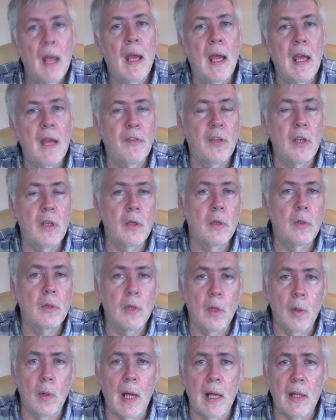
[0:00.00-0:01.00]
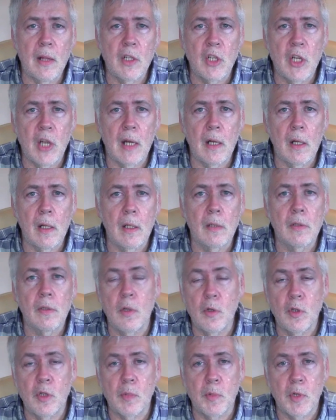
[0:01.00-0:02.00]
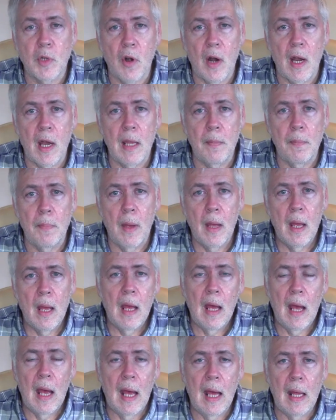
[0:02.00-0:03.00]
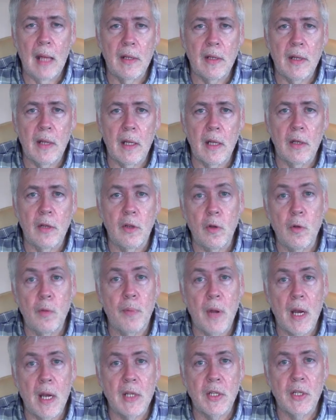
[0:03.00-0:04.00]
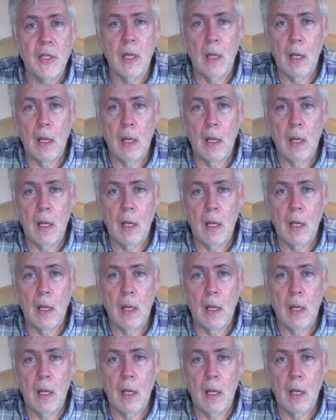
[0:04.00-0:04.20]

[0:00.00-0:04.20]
If you do like the channel, do subscribe and do press